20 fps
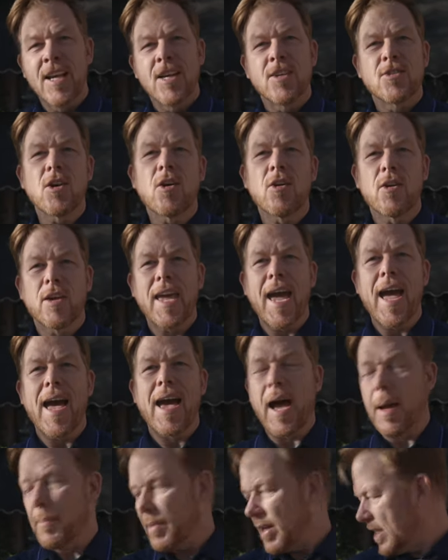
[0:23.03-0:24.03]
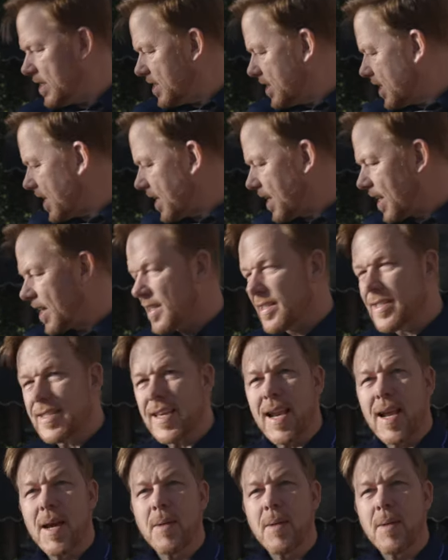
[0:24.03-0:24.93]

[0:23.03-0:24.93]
so yeah, I'm just gonna get set